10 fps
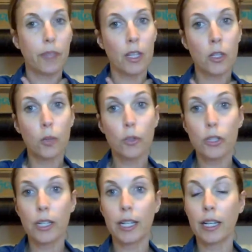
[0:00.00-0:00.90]
So we're
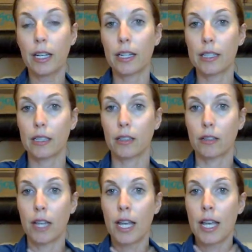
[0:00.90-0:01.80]
just getting a nice
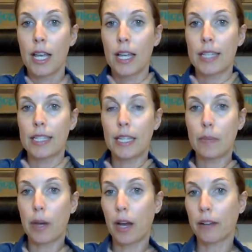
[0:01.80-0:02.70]
little
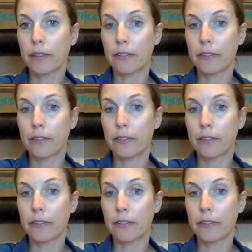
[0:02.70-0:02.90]
deep puff